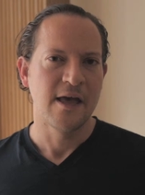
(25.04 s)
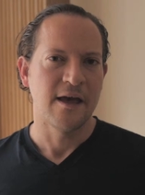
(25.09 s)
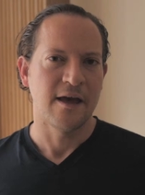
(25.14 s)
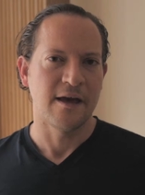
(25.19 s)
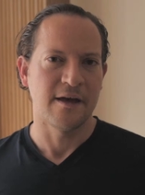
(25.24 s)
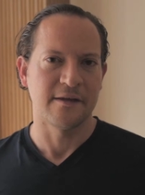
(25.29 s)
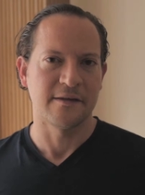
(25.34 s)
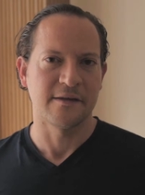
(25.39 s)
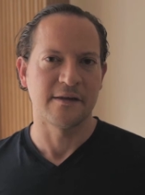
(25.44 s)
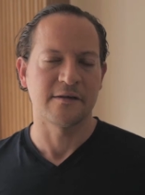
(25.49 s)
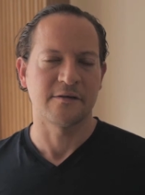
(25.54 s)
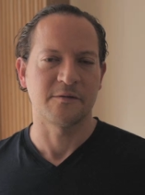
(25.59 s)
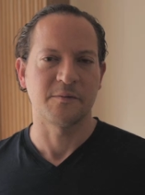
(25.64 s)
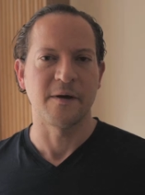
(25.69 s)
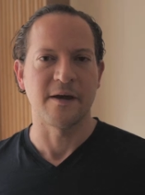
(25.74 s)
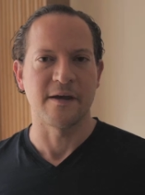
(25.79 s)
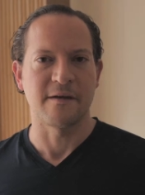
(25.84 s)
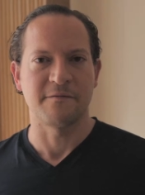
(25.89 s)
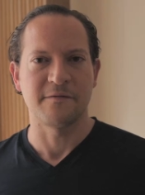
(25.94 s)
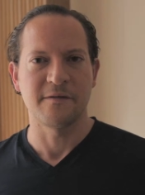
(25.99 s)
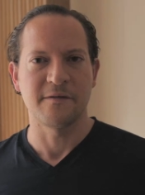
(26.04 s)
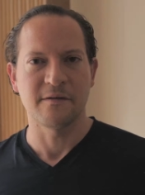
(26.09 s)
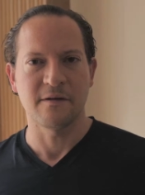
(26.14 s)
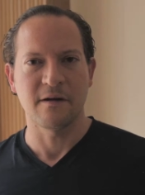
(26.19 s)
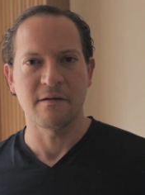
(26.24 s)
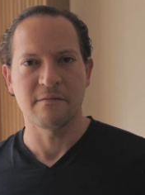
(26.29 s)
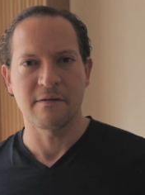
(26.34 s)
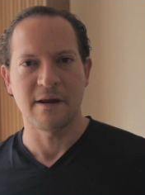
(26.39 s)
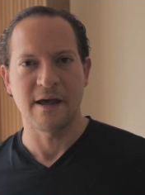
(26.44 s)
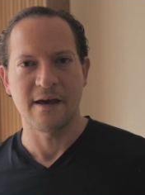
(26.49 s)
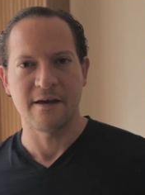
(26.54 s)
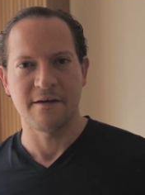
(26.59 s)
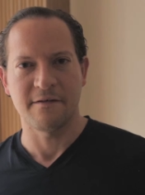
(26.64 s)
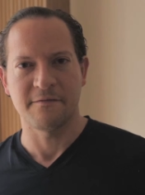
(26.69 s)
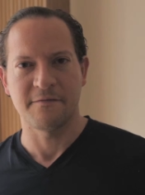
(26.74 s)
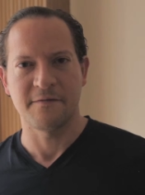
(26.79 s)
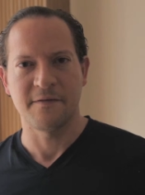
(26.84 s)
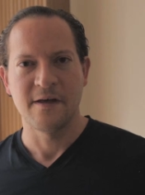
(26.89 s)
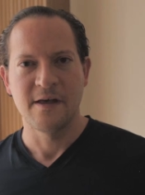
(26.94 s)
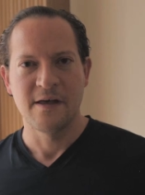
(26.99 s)
uh, this way if you don't
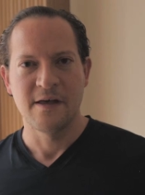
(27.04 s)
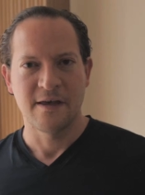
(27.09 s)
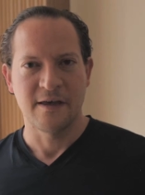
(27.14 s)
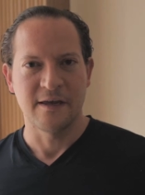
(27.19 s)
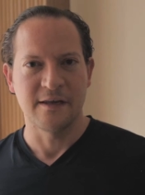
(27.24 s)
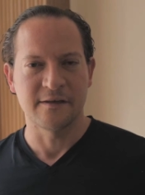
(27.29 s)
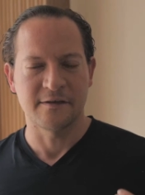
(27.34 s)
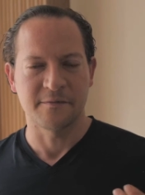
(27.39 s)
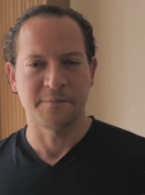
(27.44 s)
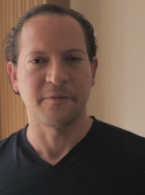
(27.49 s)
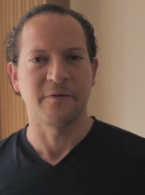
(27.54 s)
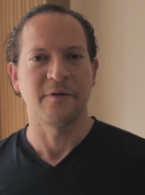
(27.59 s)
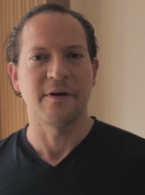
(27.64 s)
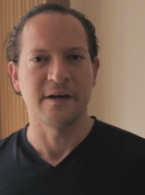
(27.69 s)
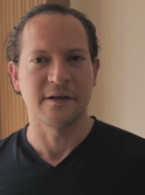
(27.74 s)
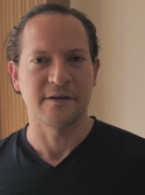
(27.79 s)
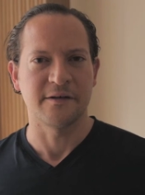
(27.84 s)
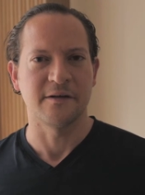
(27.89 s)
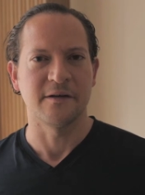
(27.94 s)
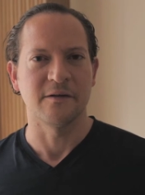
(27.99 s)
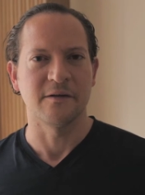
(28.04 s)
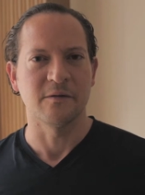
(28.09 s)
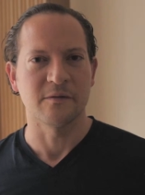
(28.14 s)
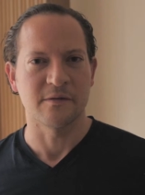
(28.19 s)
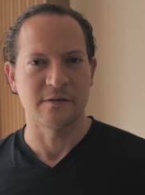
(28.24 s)
have inspiration or